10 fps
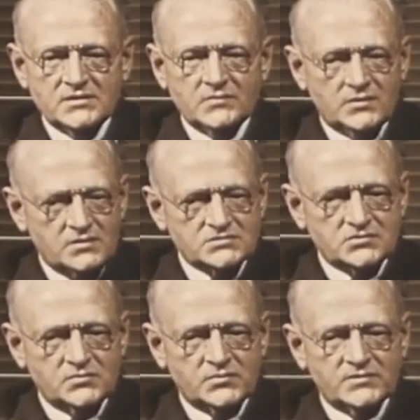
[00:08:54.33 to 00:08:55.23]
but
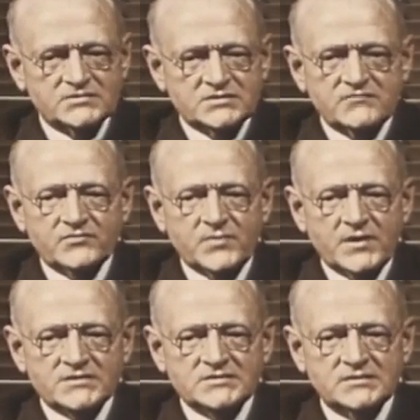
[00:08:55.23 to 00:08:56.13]
also permit safer
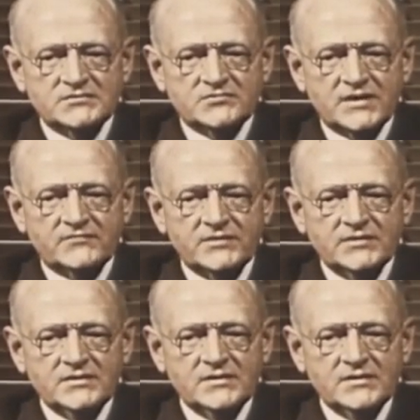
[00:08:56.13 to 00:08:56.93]
passing in traffic